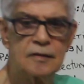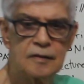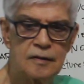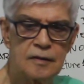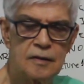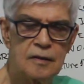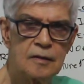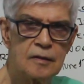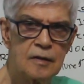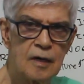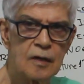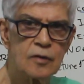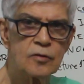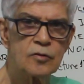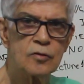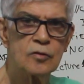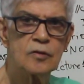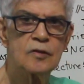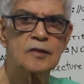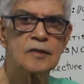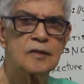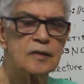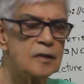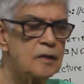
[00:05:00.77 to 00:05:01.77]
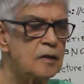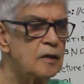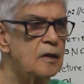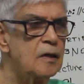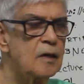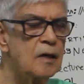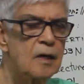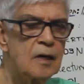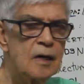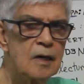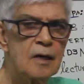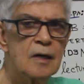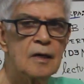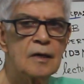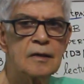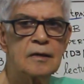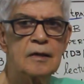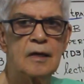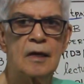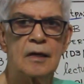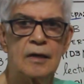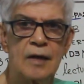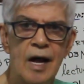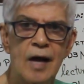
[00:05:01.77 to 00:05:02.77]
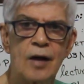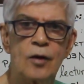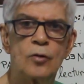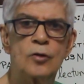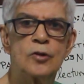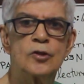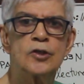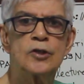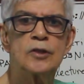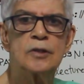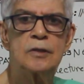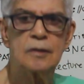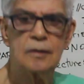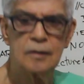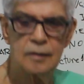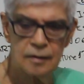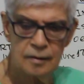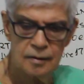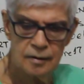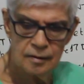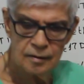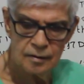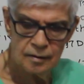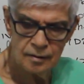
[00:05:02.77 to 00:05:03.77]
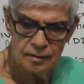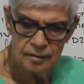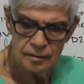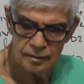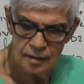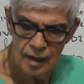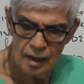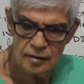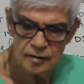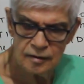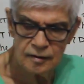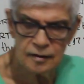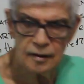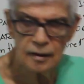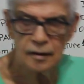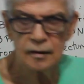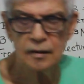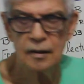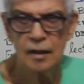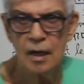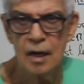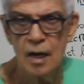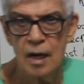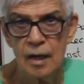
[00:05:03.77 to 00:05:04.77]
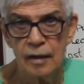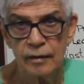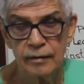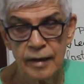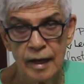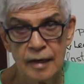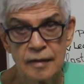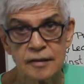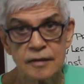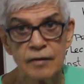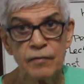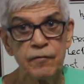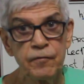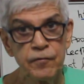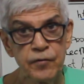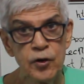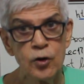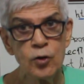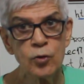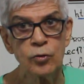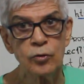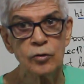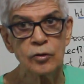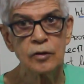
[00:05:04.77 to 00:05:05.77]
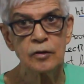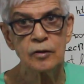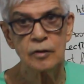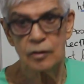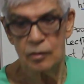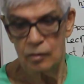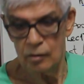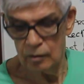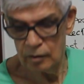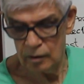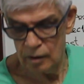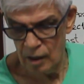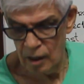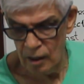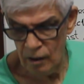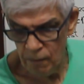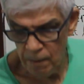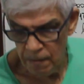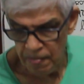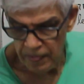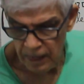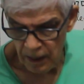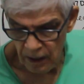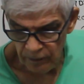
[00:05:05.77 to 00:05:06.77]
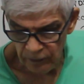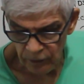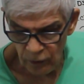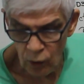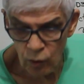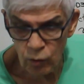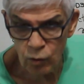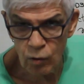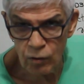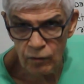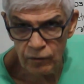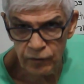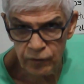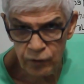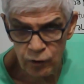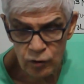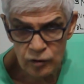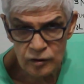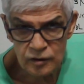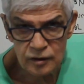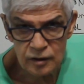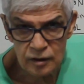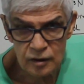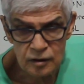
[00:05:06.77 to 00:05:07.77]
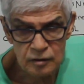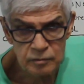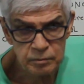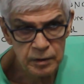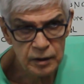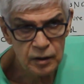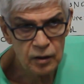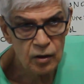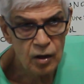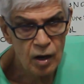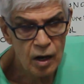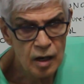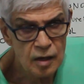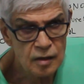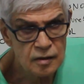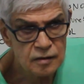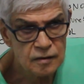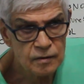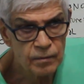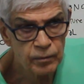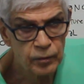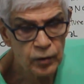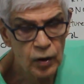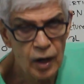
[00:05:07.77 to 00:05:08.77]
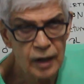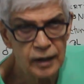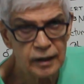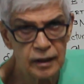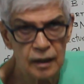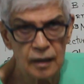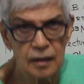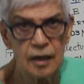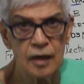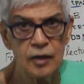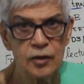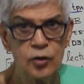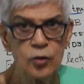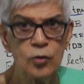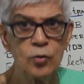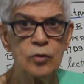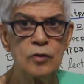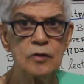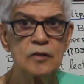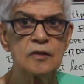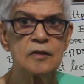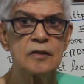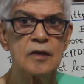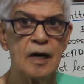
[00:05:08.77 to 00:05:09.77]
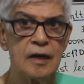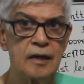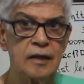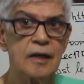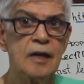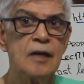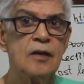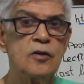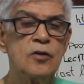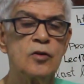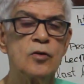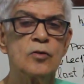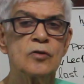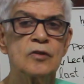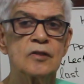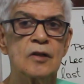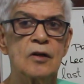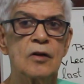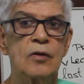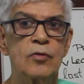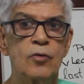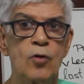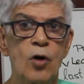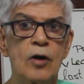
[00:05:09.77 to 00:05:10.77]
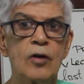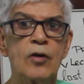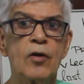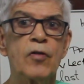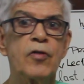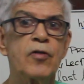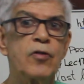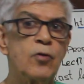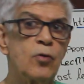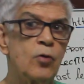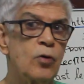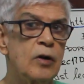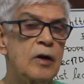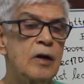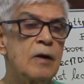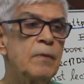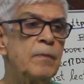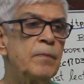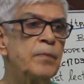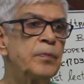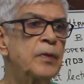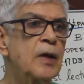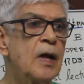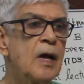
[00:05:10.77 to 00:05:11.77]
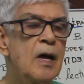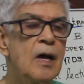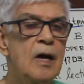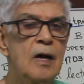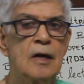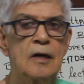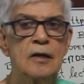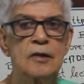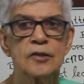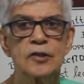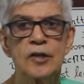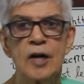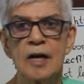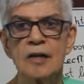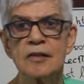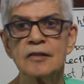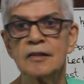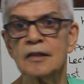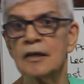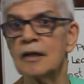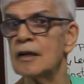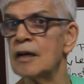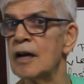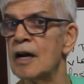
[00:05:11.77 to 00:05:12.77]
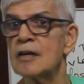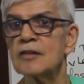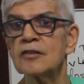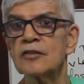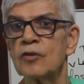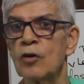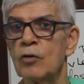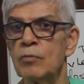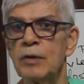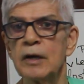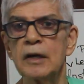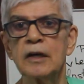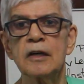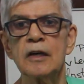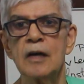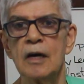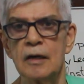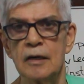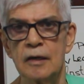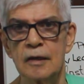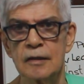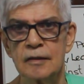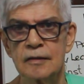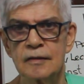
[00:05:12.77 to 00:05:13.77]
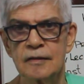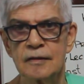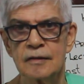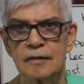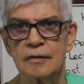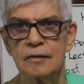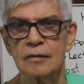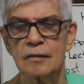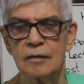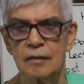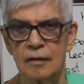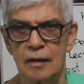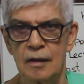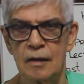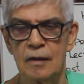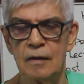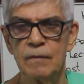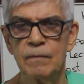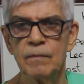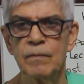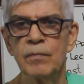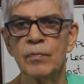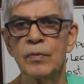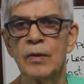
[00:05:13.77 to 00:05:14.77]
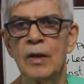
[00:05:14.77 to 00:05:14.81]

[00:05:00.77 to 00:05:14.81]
See that you see the analogy. That's it. That's a field, okay? Don't confuse this because I can use Noether theorem just in classical mechanics, okay?